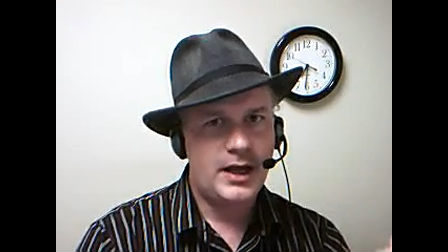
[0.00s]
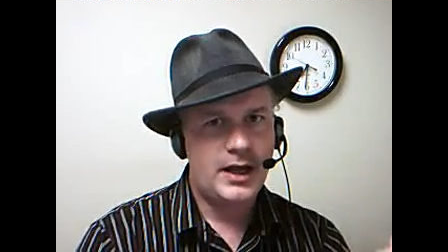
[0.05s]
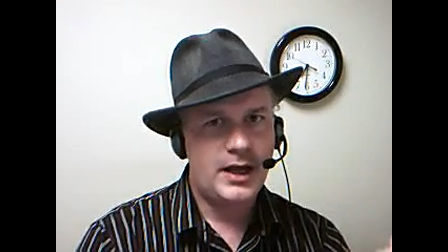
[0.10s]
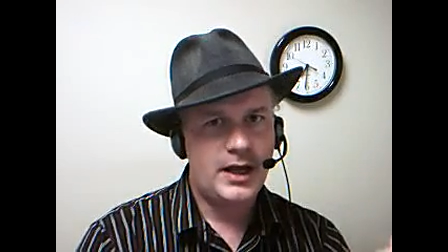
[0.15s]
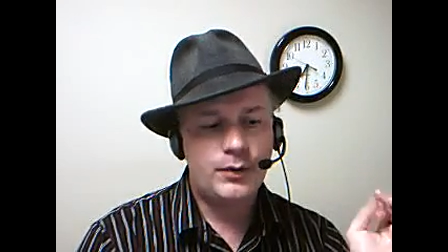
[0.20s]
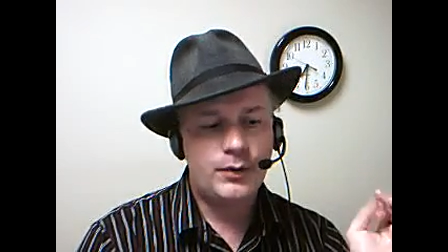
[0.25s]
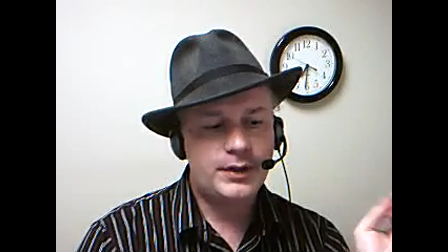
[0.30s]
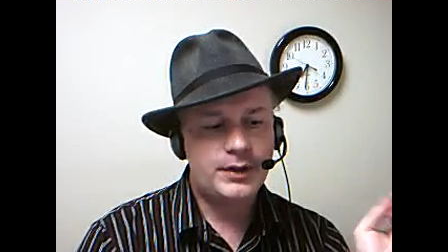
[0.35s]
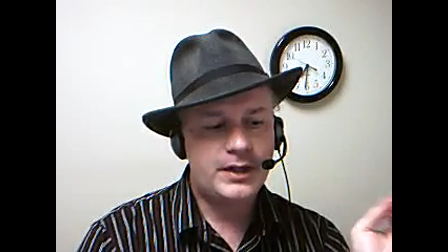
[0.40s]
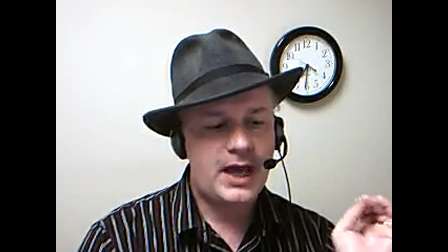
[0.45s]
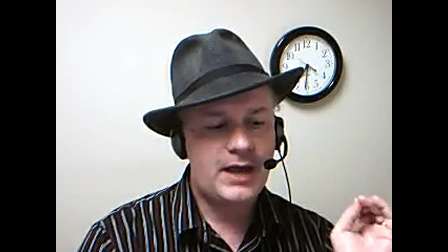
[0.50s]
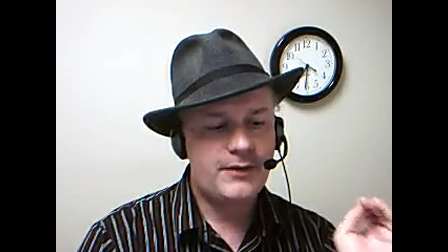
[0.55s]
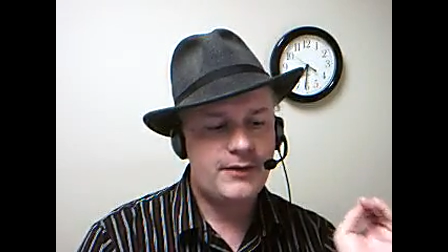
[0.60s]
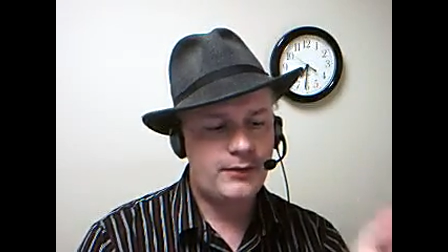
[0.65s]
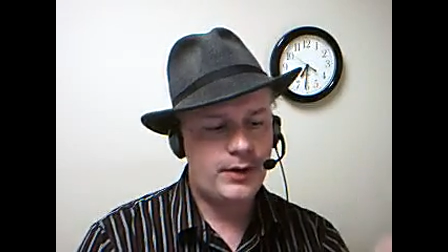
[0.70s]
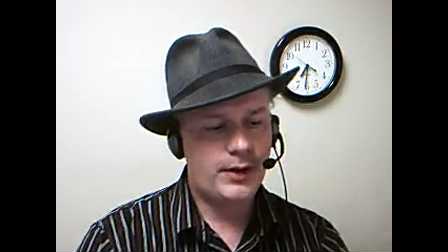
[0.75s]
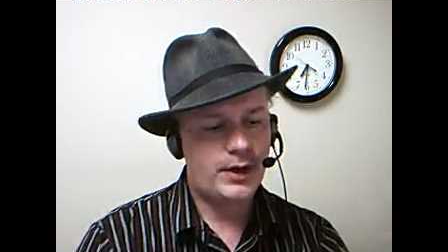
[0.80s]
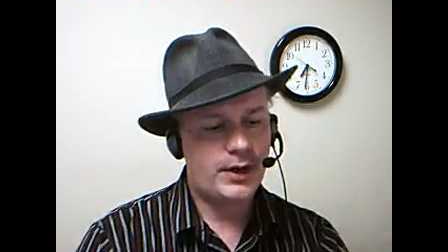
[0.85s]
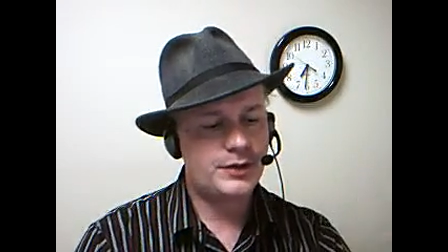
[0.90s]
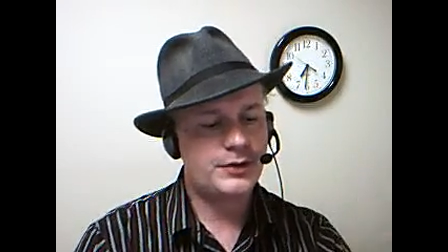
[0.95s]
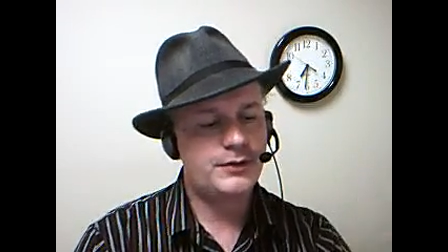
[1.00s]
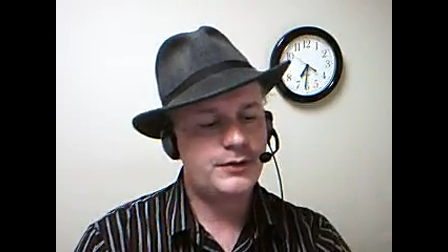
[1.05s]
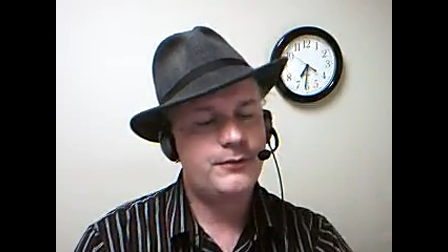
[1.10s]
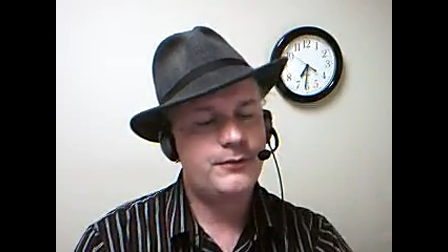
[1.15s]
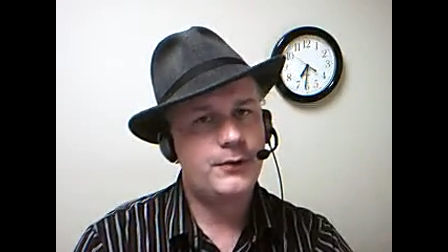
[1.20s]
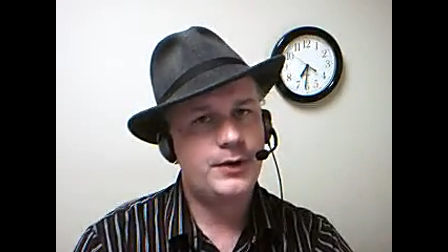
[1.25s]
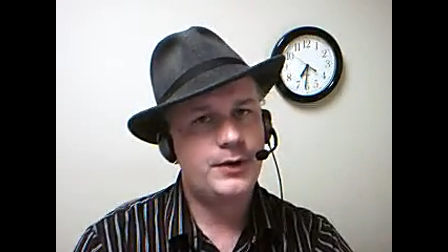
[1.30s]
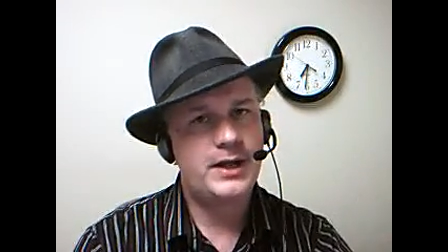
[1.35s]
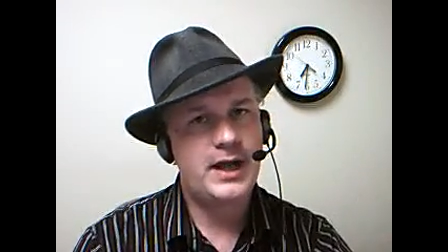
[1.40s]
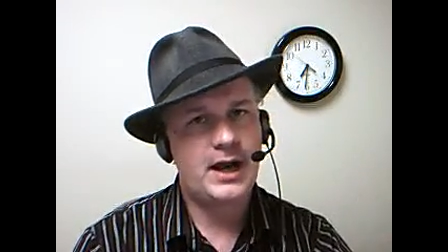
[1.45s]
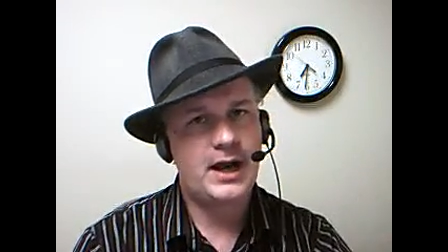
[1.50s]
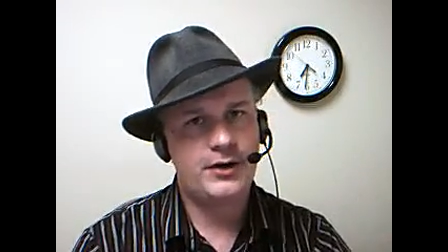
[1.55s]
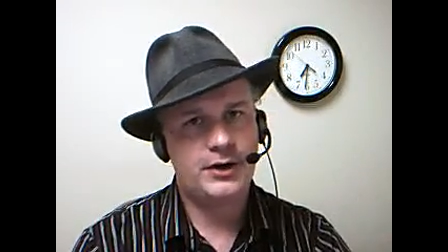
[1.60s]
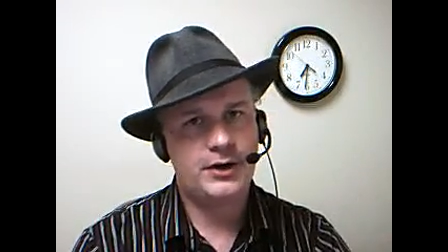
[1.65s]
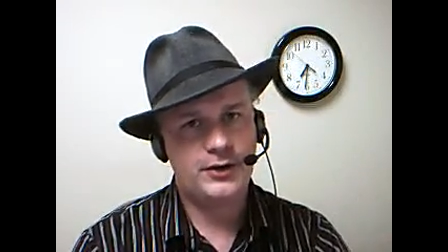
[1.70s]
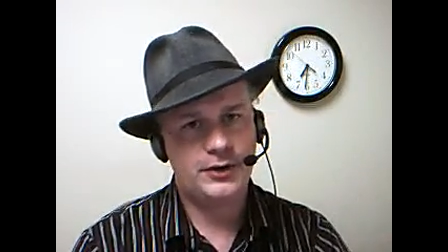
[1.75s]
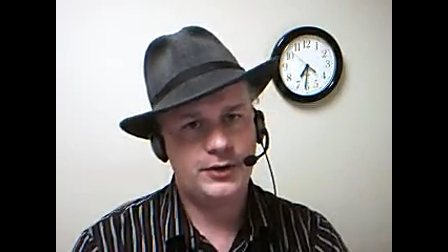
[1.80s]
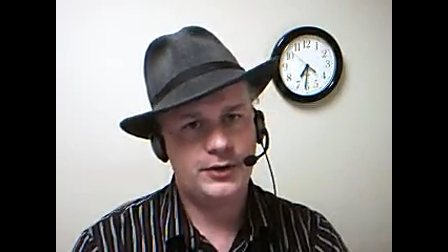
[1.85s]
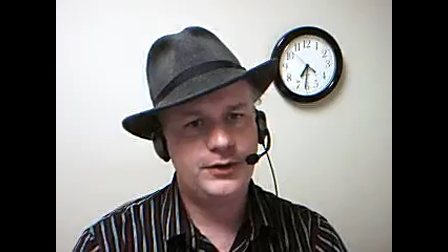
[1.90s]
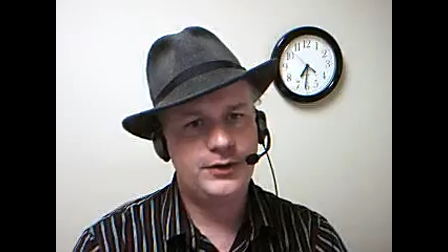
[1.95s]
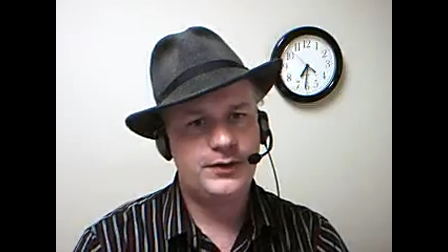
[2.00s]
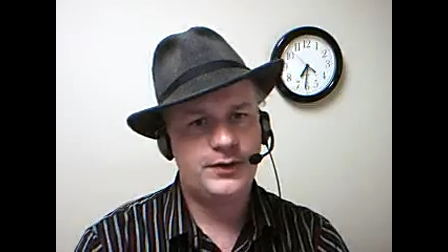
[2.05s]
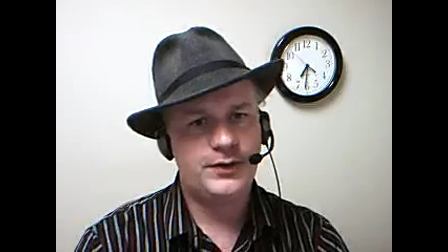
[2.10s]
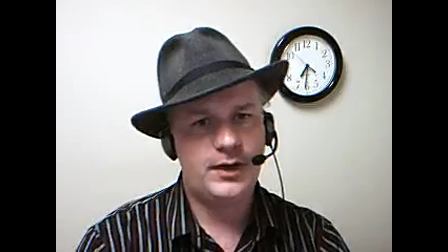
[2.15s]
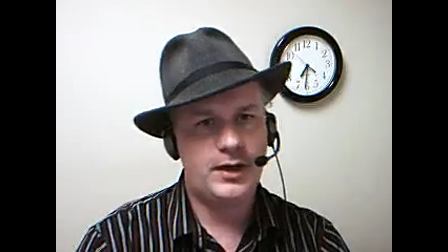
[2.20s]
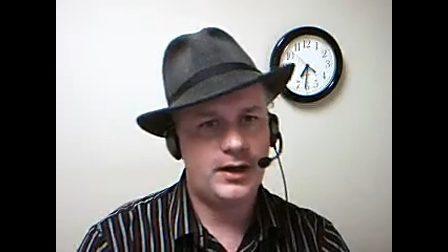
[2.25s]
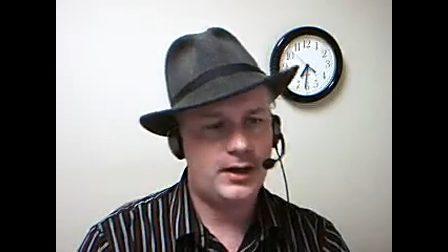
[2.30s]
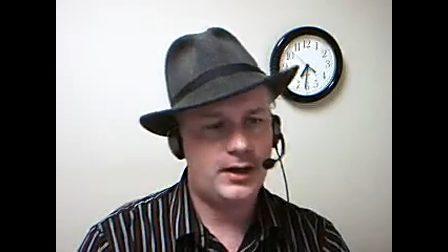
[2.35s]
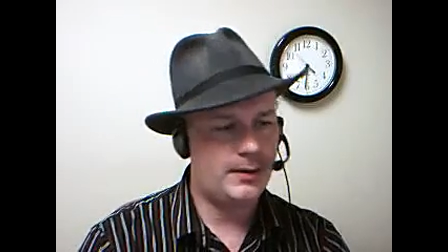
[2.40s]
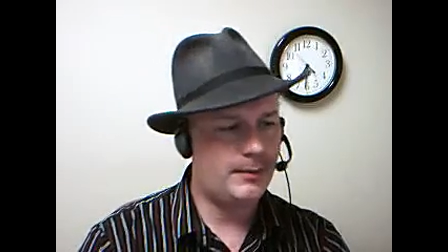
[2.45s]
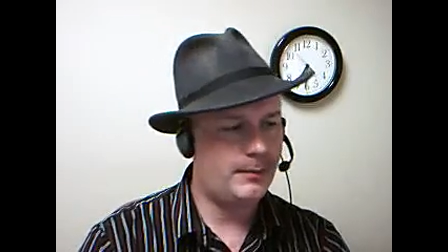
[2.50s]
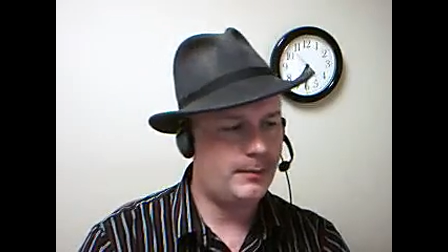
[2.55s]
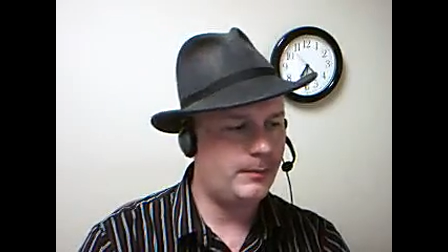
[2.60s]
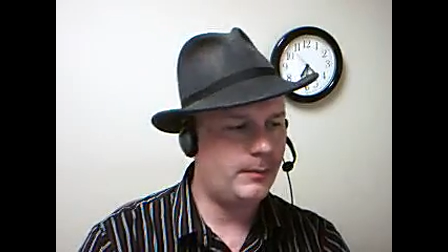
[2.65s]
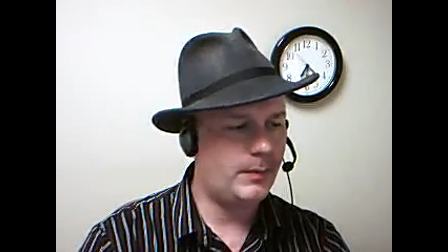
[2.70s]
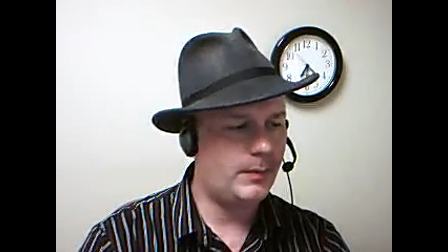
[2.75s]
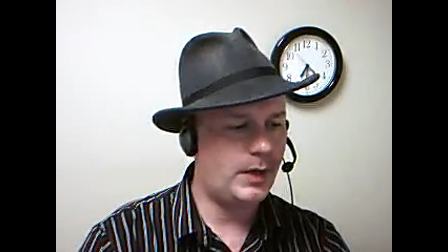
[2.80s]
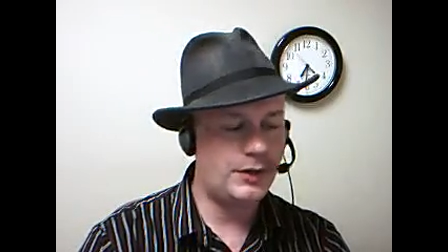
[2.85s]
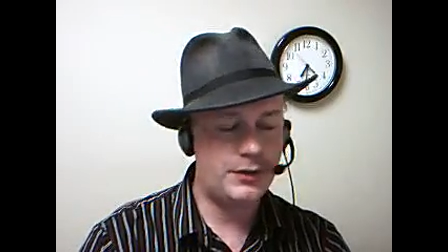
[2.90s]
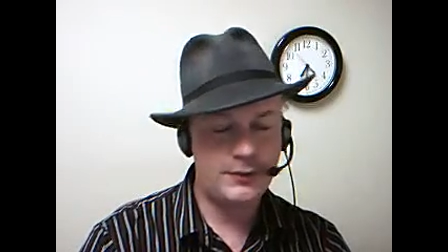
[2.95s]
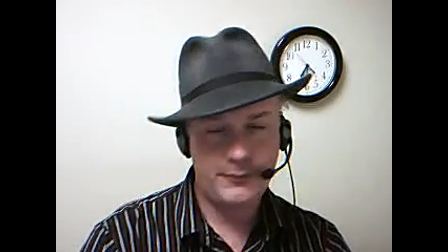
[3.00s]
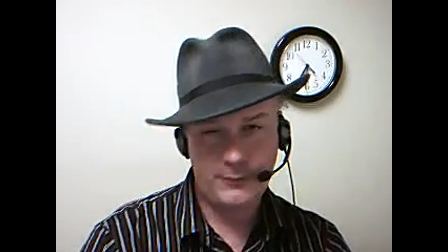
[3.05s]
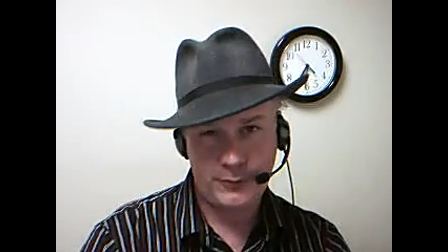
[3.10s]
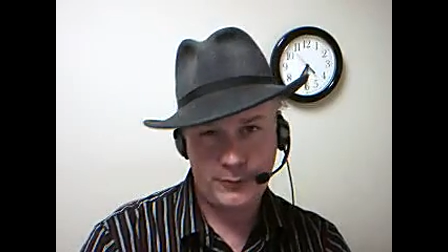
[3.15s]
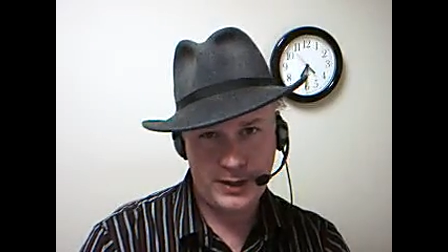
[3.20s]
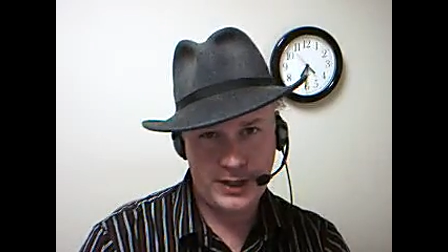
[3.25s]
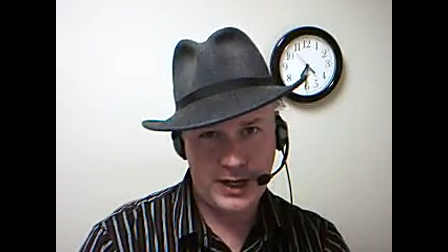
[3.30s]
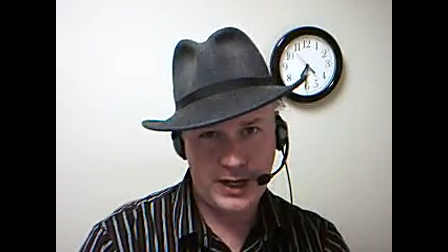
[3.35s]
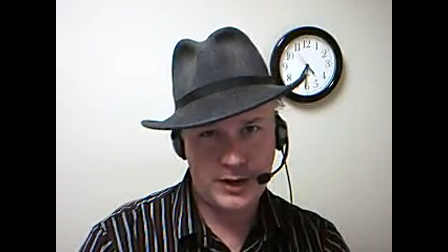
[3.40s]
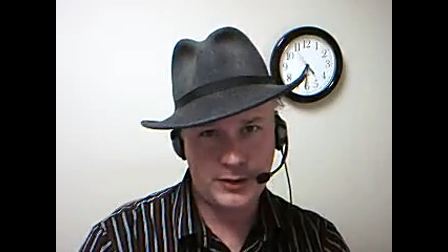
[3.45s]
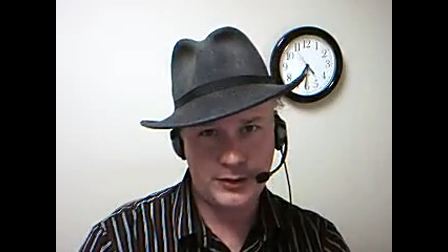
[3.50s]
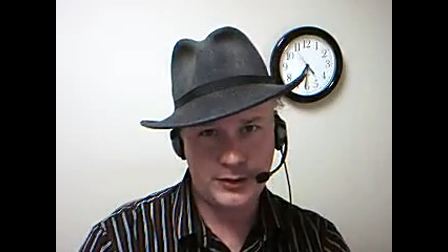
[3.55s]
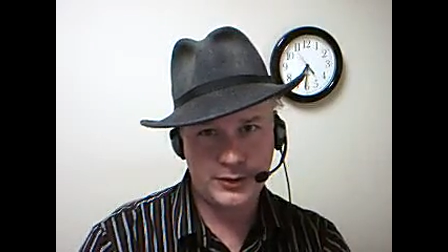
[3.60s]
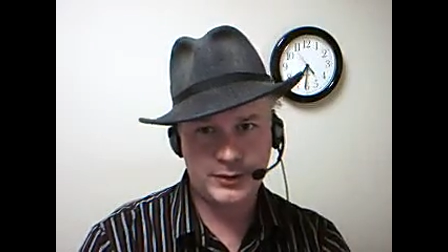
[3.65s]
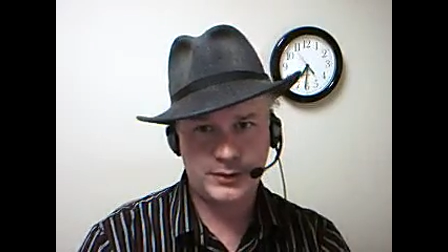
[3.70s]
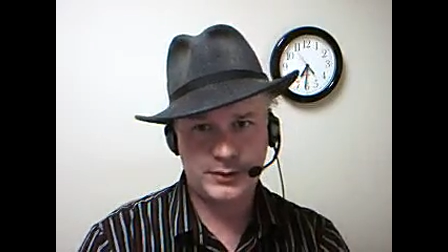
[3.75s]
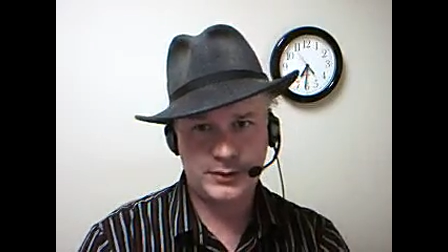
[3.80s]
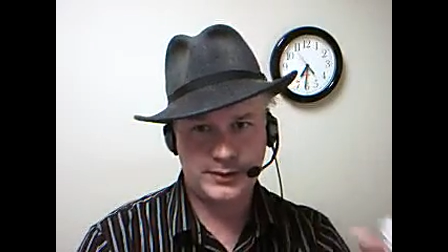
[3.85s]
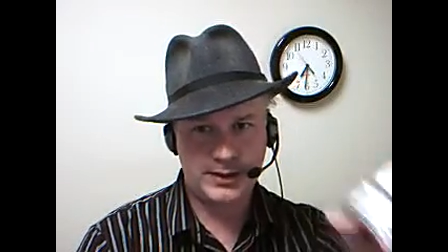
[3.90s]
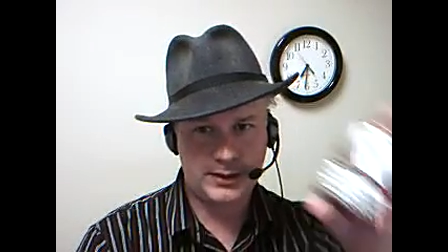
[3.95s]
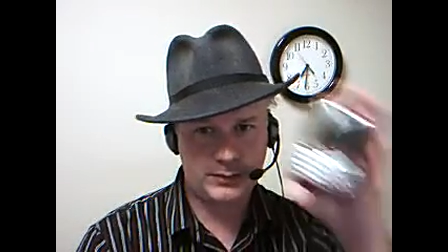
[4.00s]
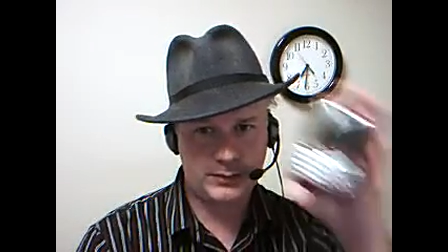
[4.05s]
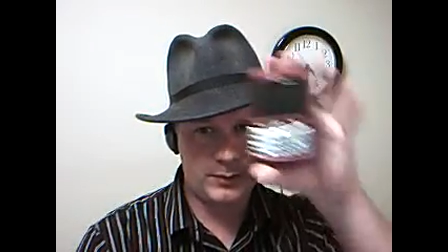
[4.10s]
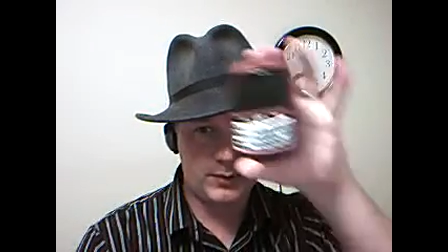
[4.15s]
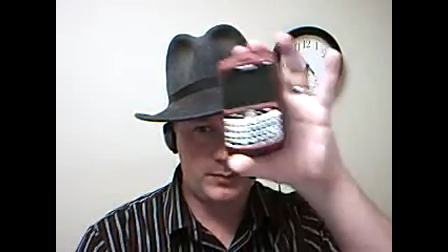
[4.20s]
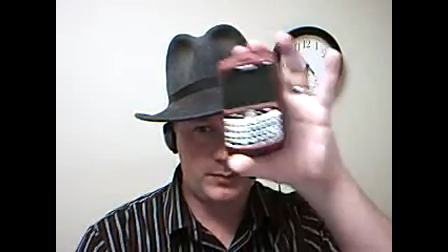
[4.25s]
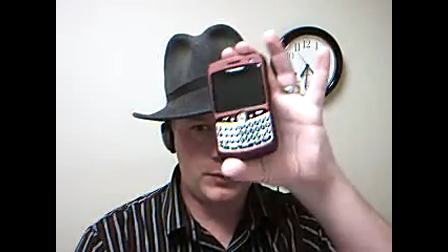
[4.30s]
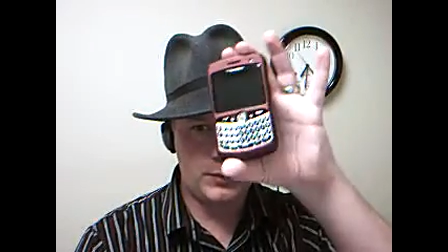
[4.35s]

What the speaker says: You only have 140 characters, 140 characters because that's what